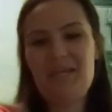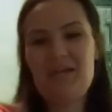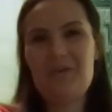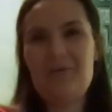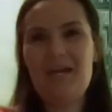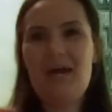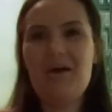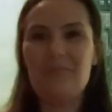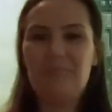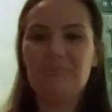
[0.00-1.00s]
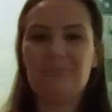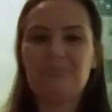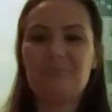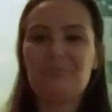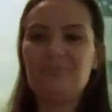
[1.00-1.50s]
Here we go.
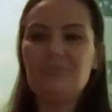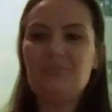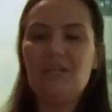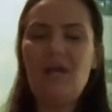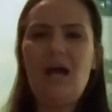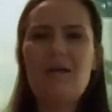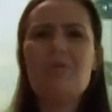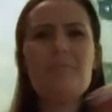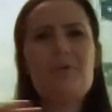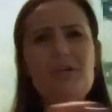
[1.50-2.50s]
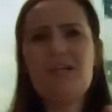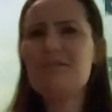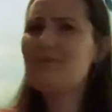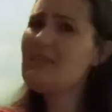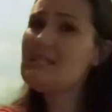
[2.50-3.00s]
I'm going to put it
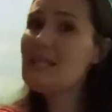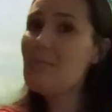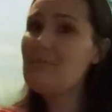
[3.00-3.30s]
under this cup